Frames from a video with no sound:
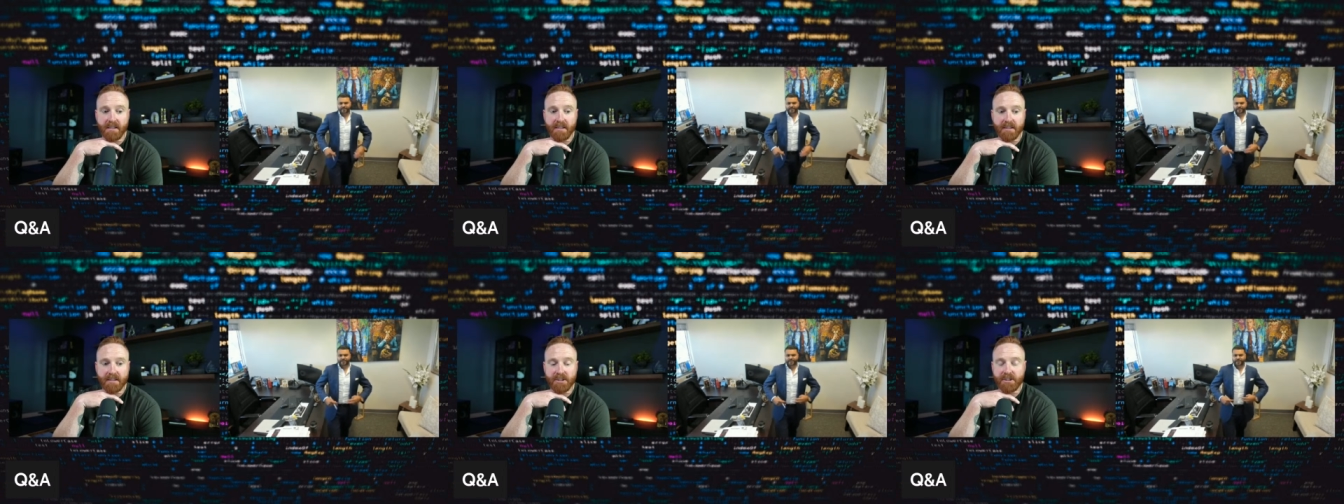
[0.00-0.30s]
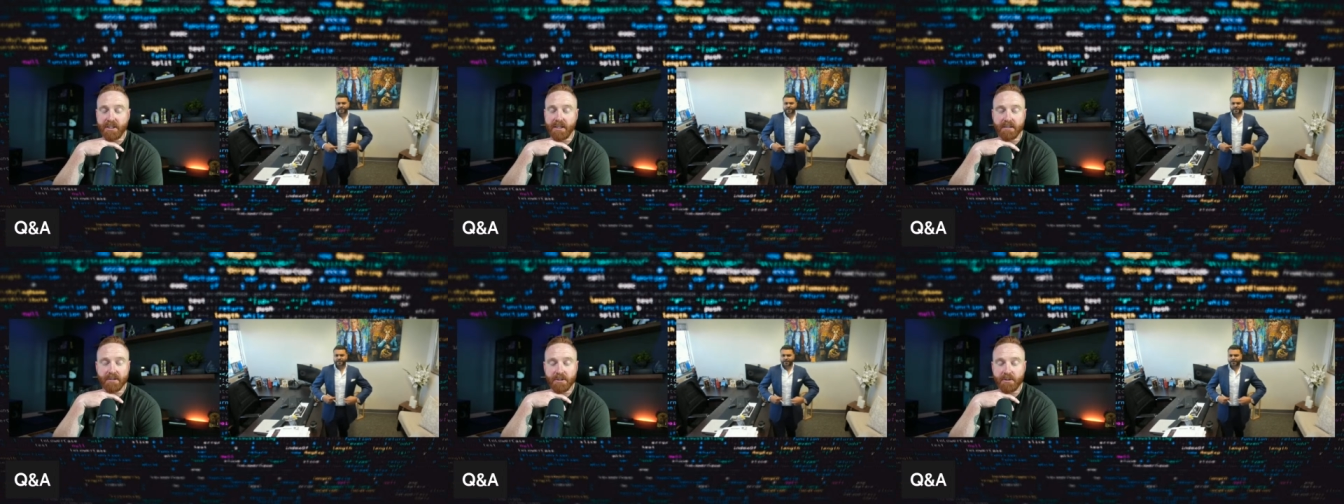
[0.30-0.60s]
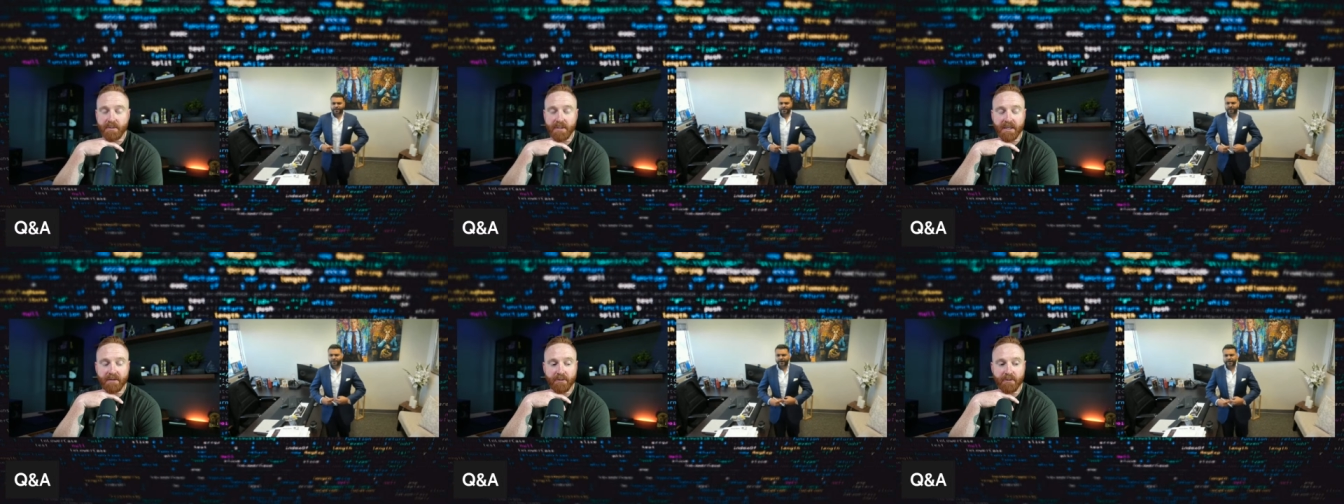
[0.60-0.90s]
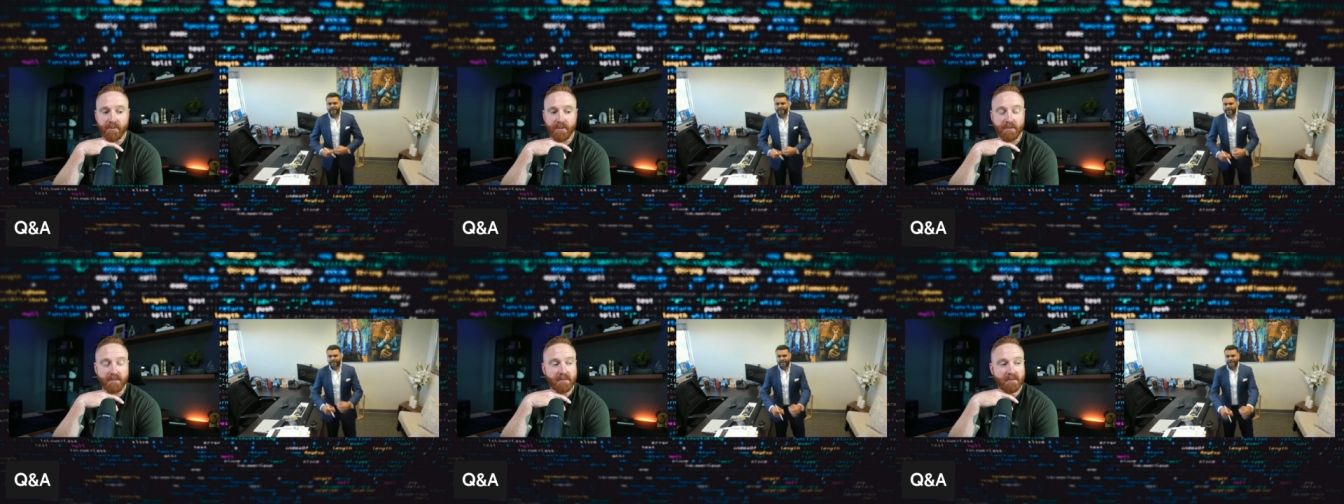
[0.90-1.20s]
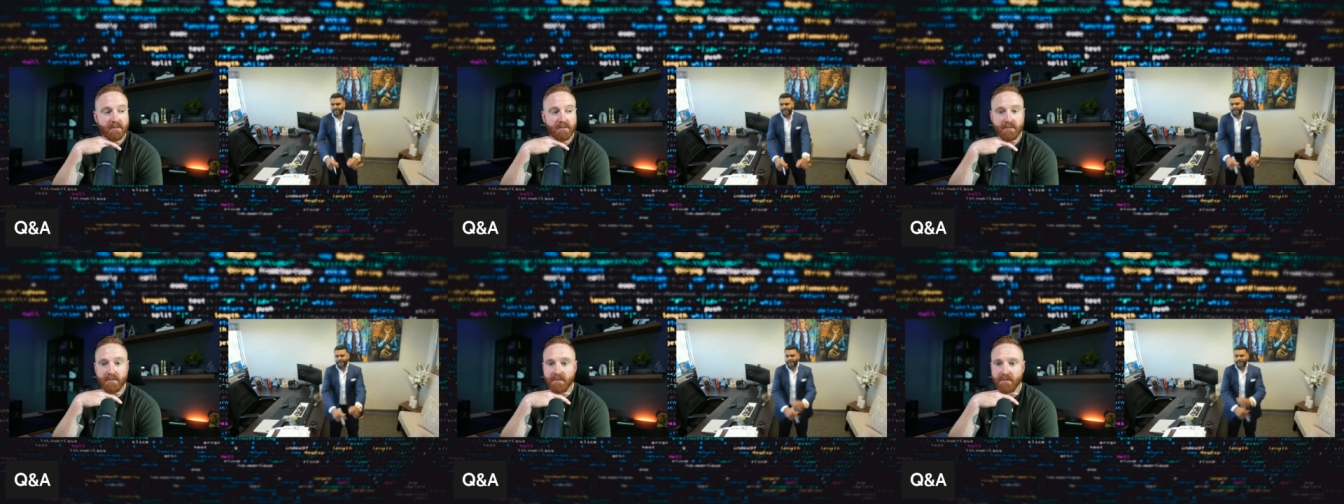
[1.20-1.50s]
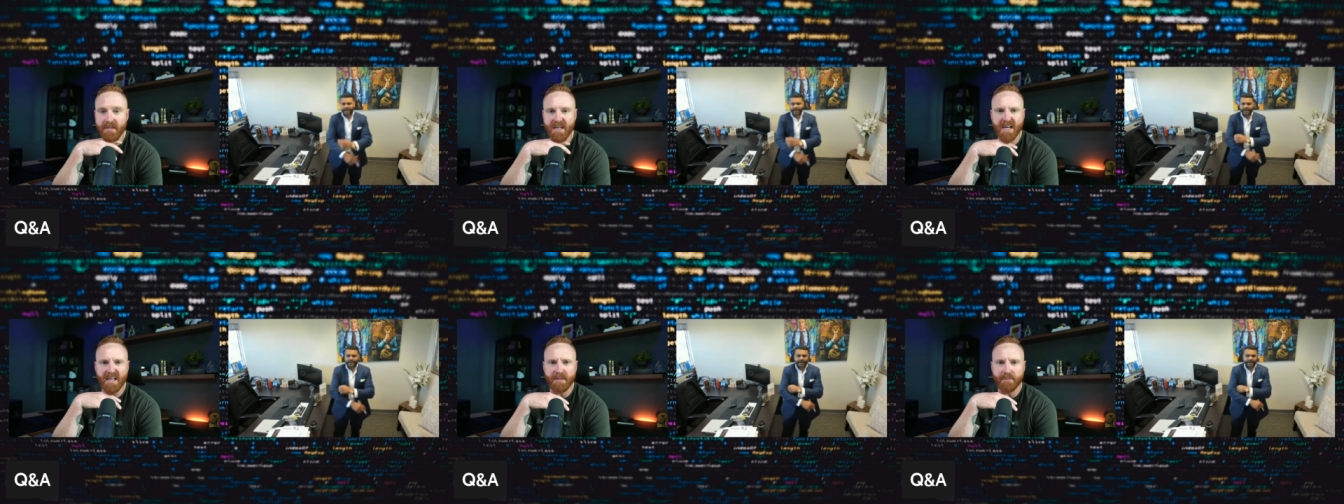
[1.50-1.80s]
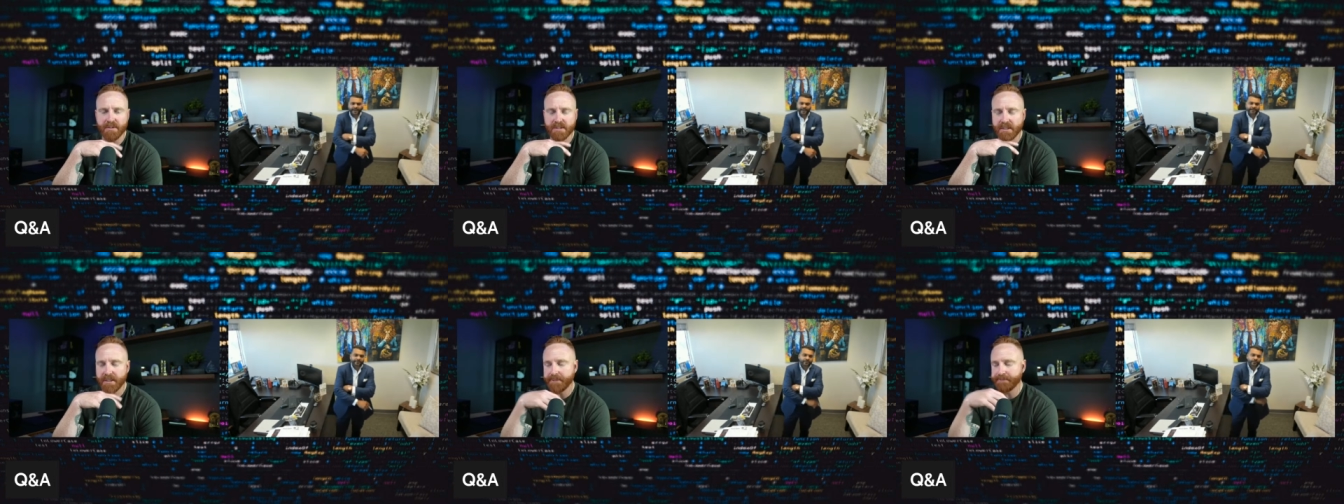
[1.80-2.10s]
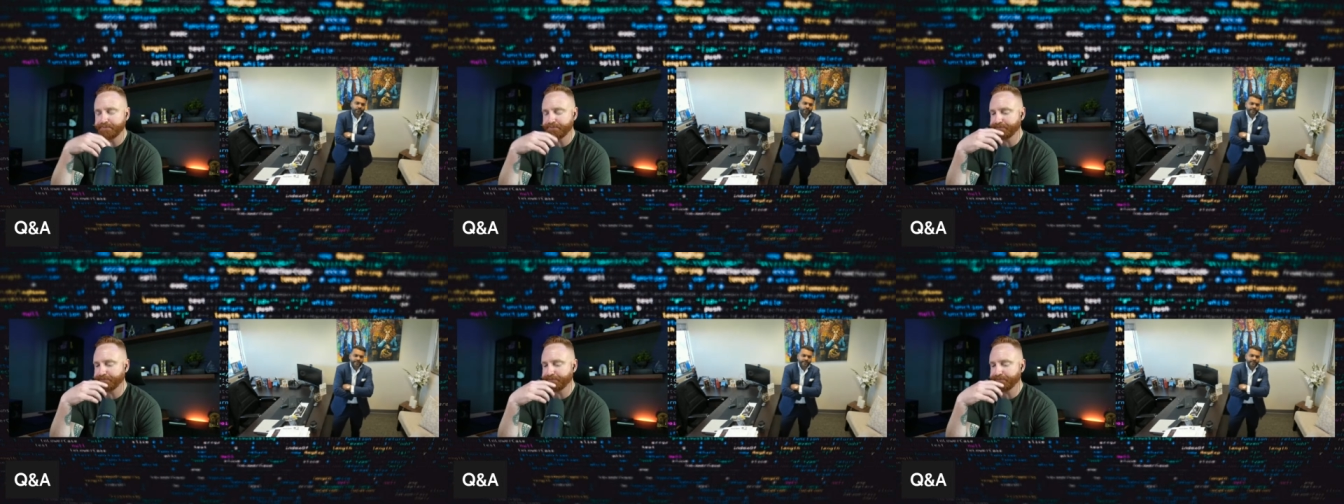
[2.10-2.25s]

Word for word: Shit, it should oh, be. I, I, I have no